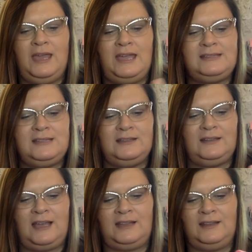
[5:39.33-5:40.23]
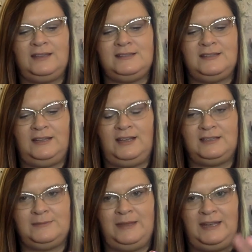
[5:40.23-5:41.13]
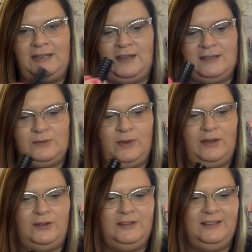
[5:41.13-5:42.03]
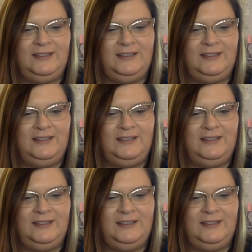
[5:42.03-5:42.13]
it's a like a, it's a deluxe mini as well,